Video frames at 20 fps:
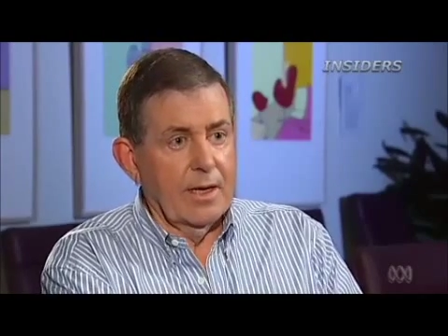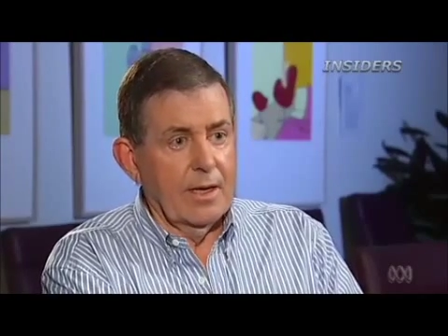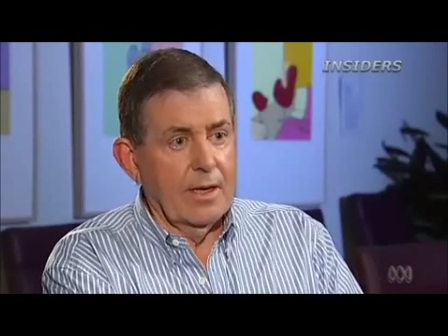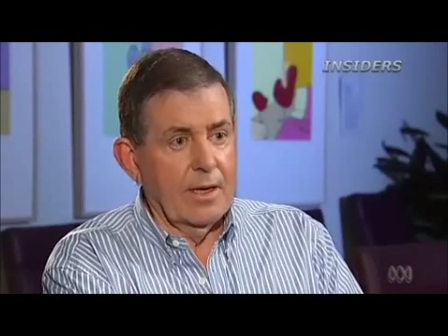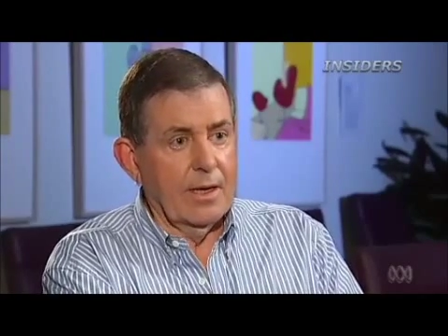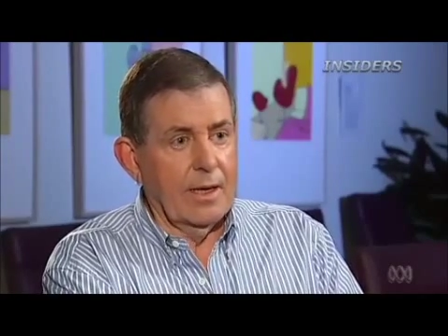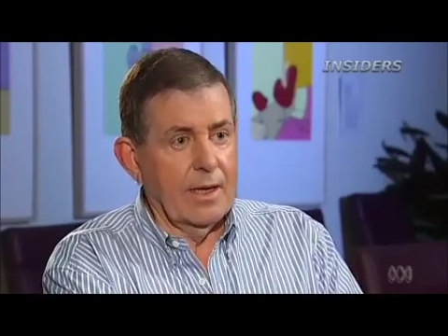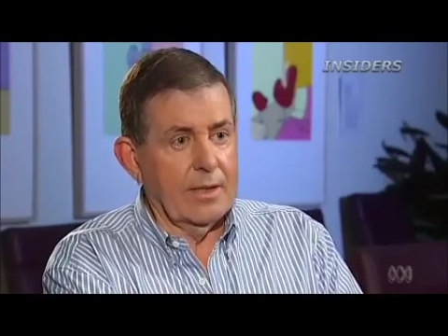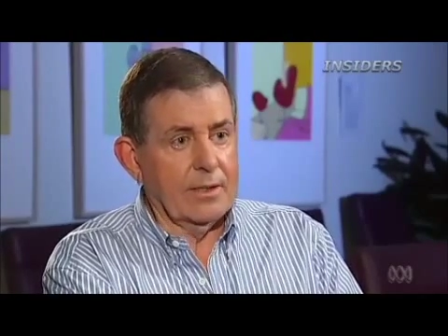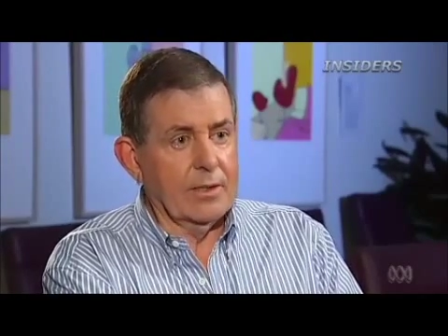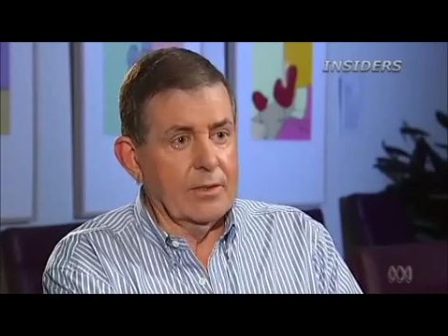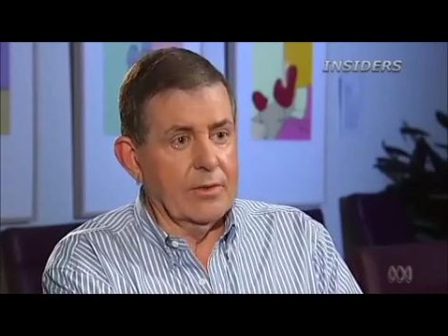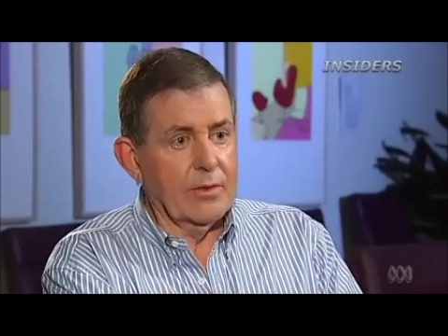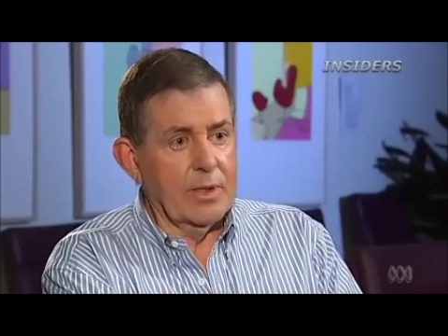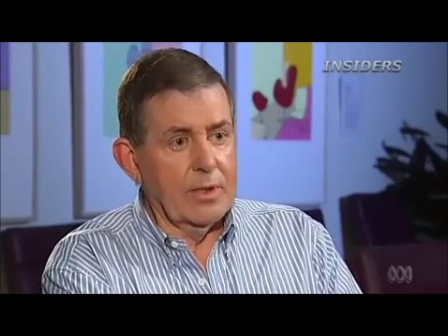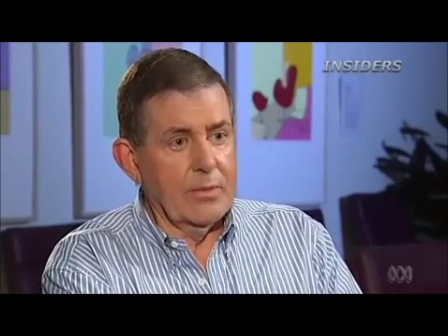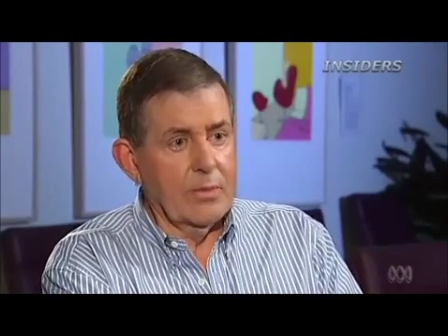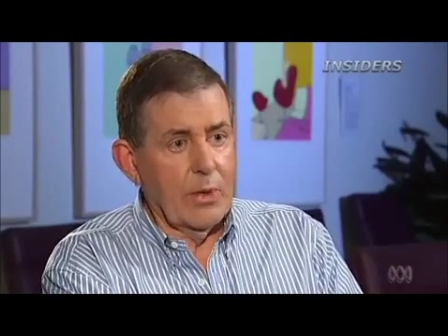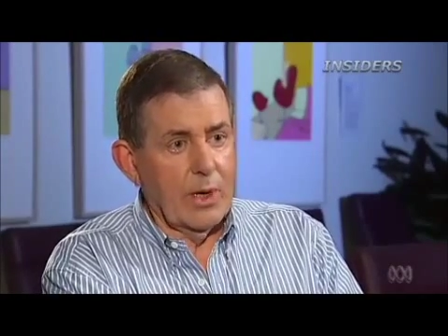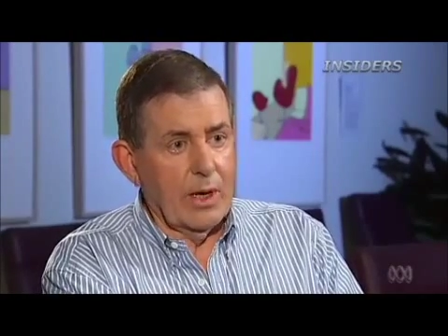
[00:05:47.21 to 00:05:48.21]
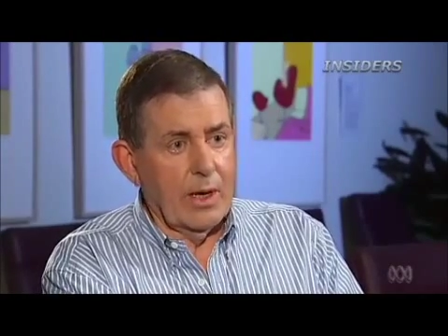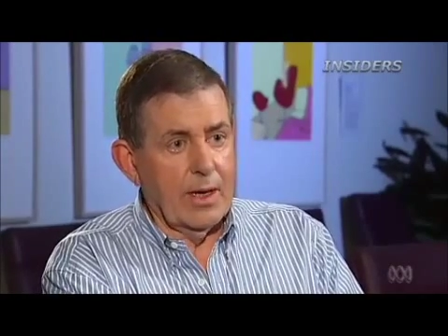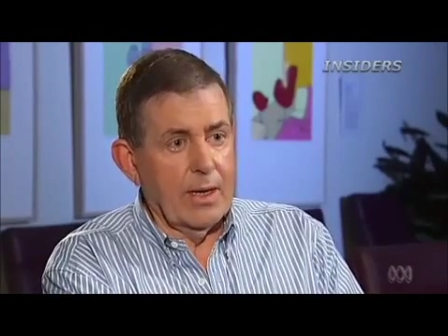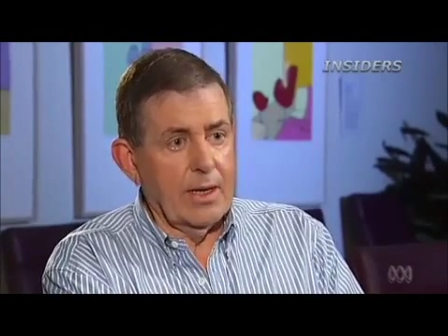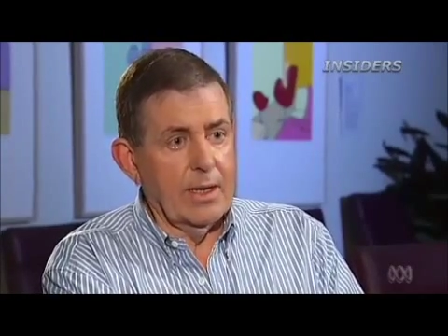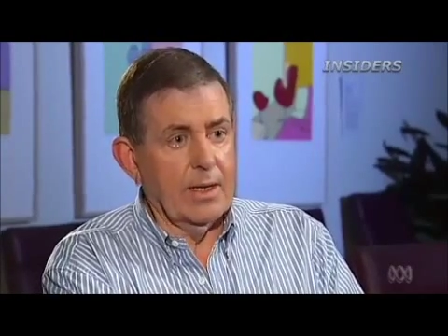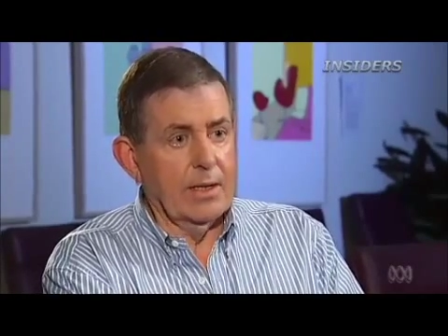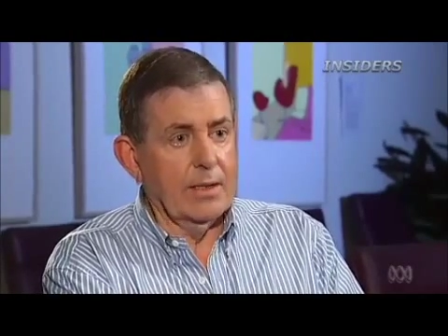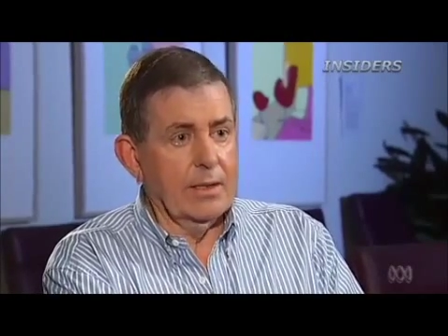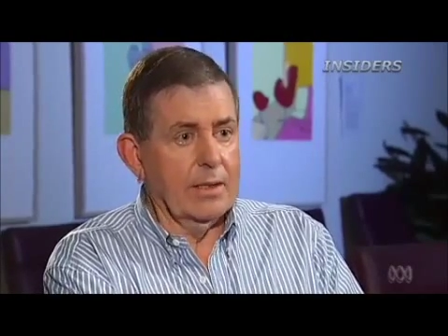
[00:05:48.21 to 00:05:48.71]
had to
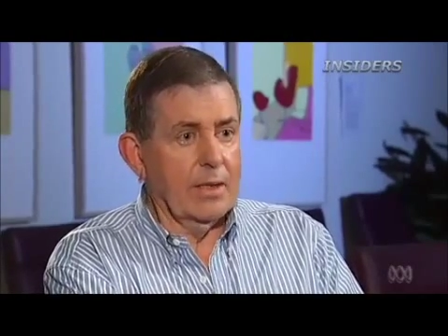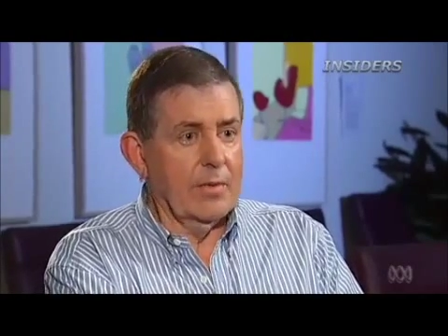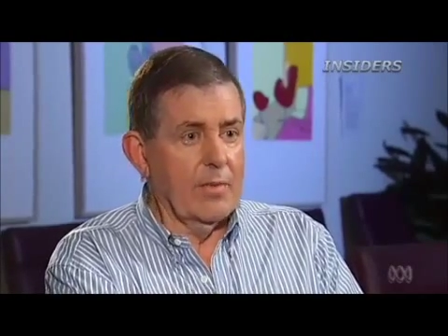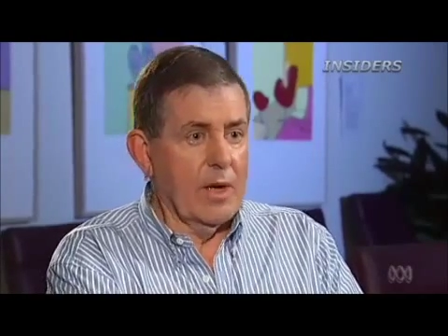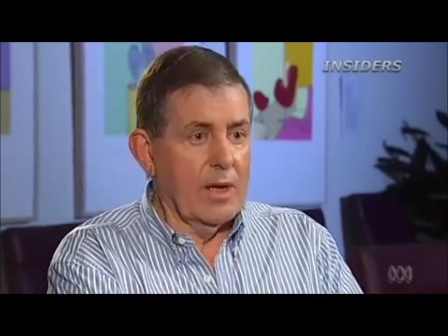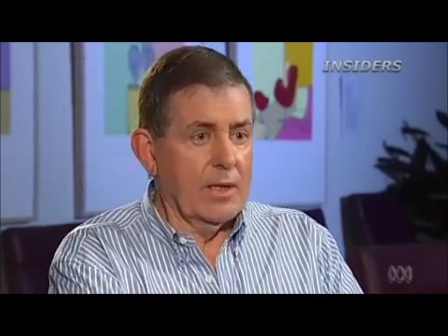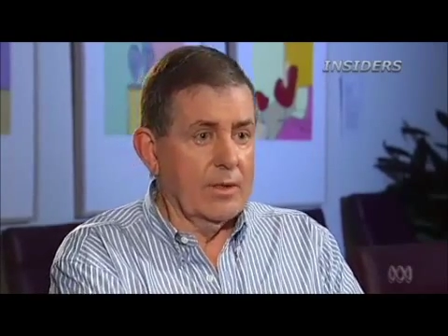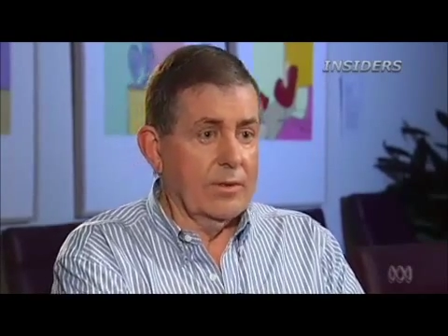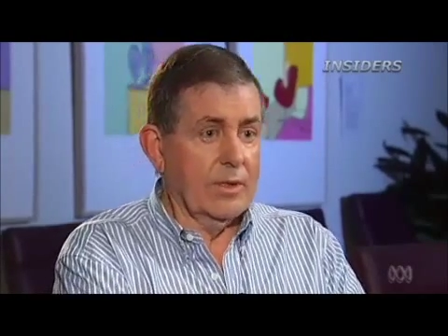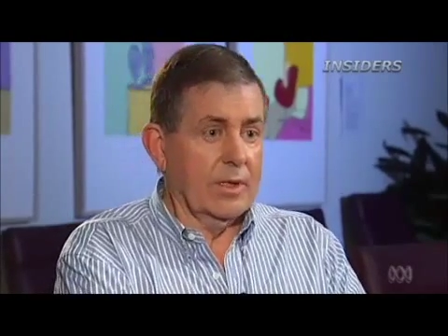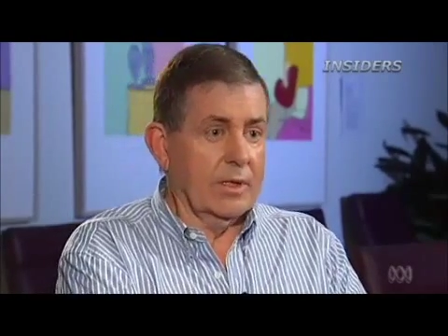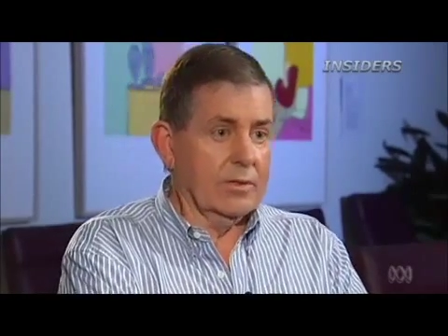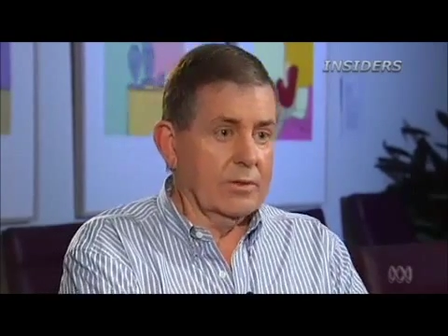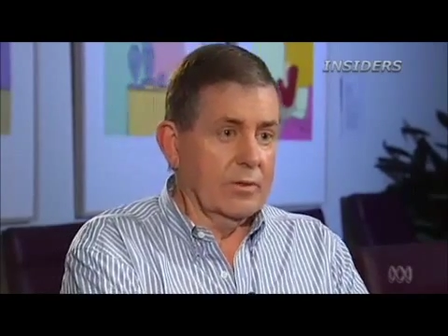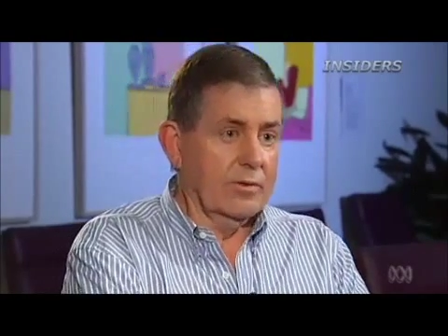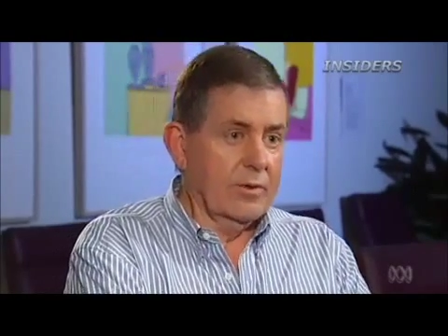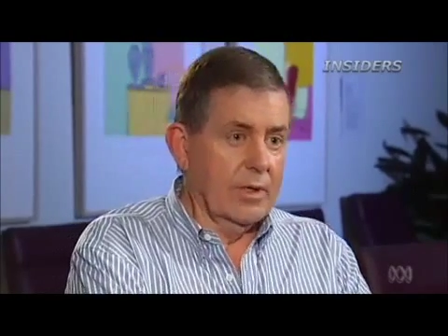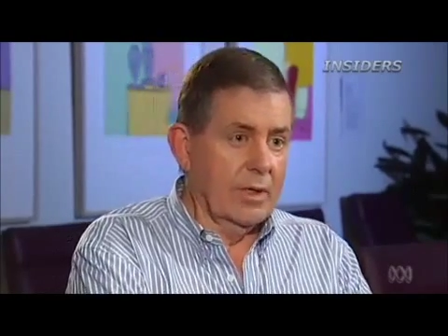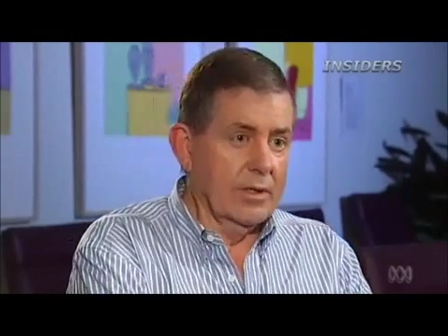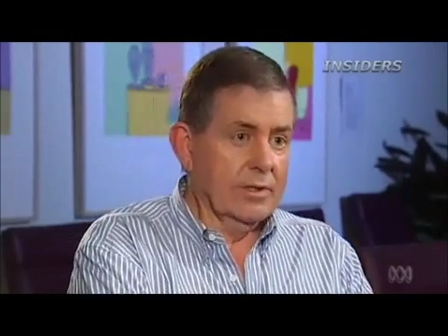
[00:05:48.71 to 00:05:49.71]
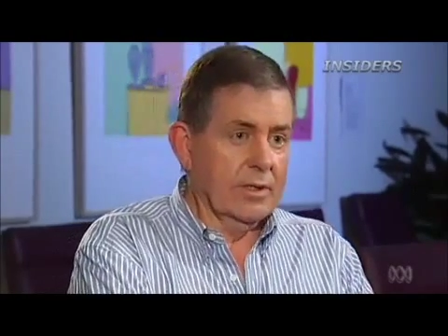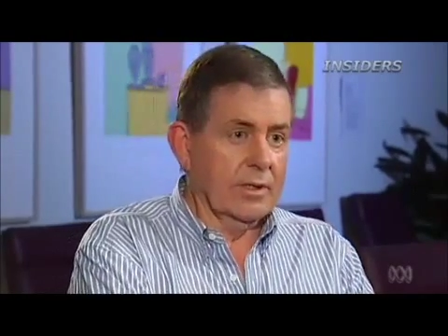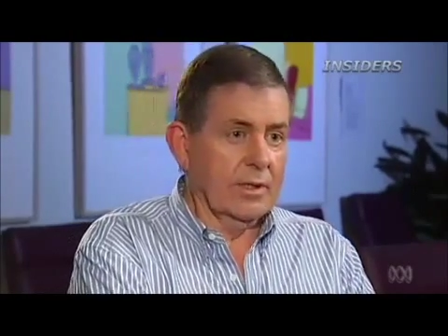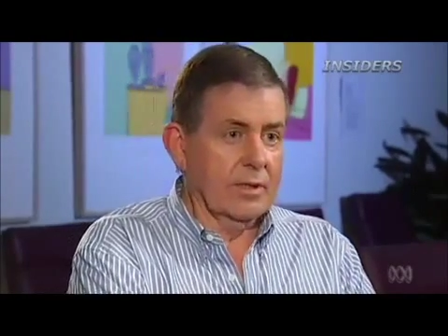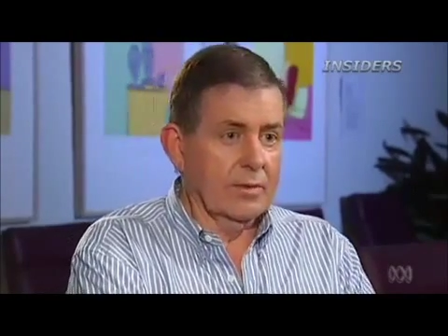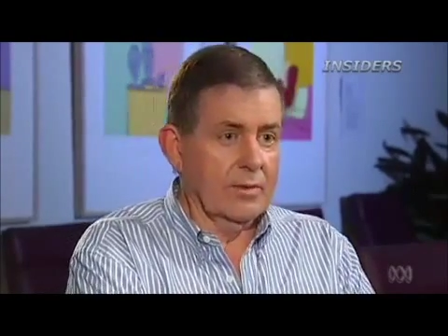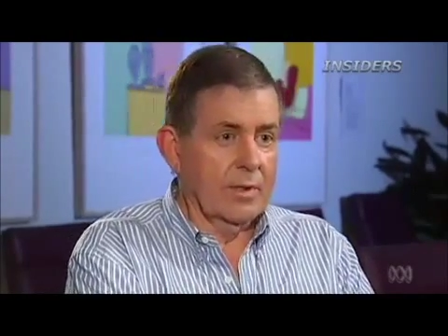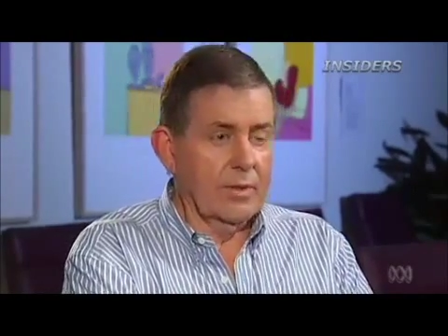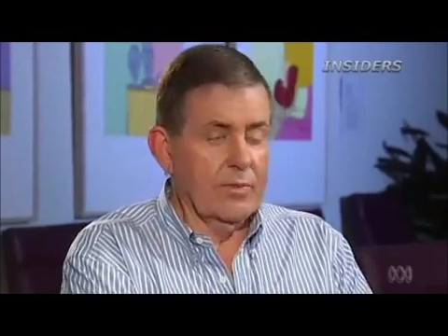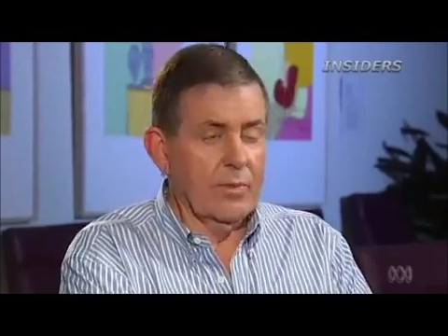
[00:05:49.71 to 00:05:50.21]
repay and the amount that he's refusing
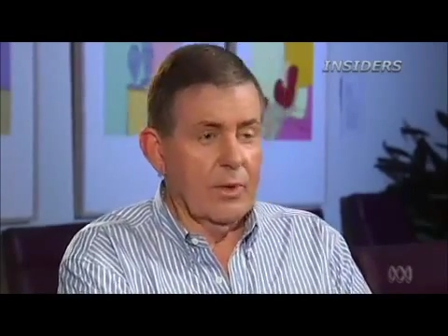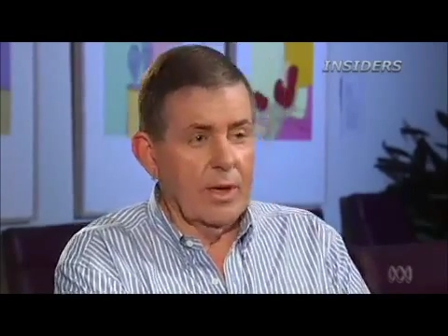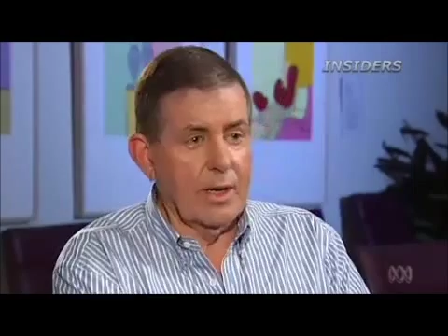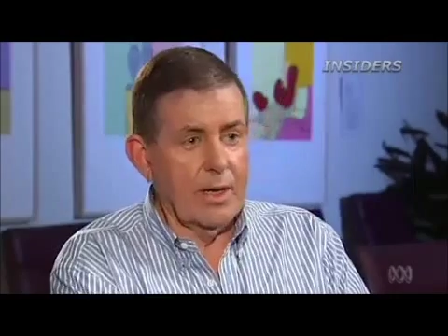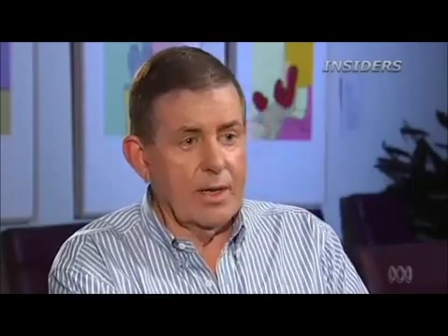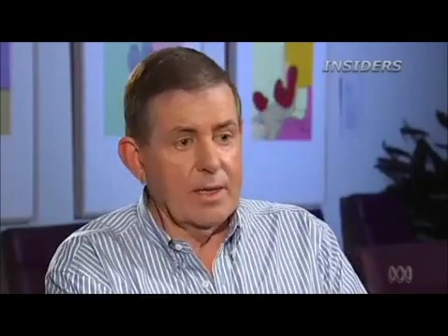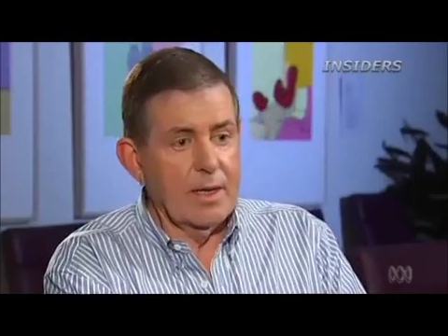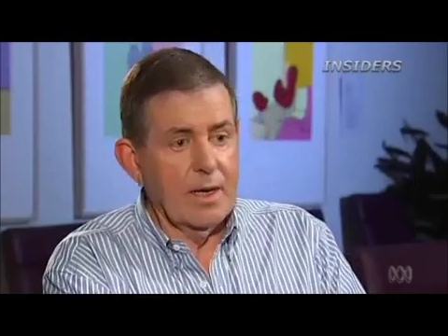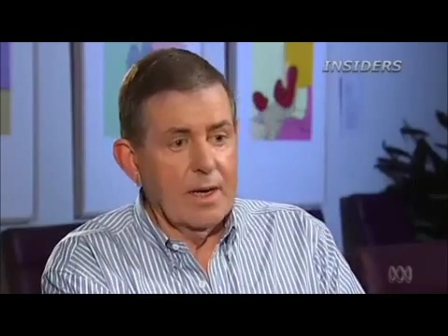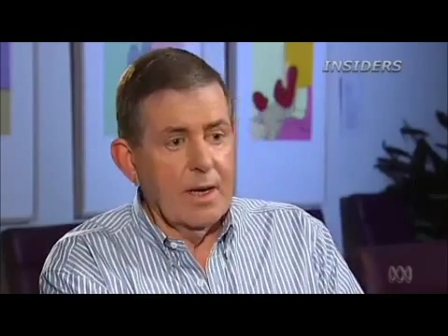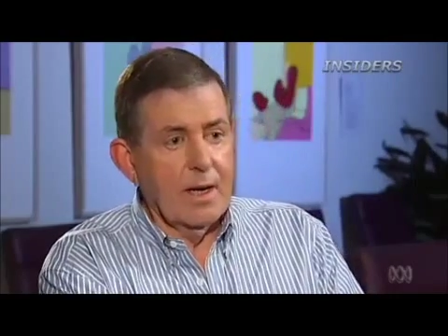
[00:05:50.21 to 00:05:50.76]
to repay,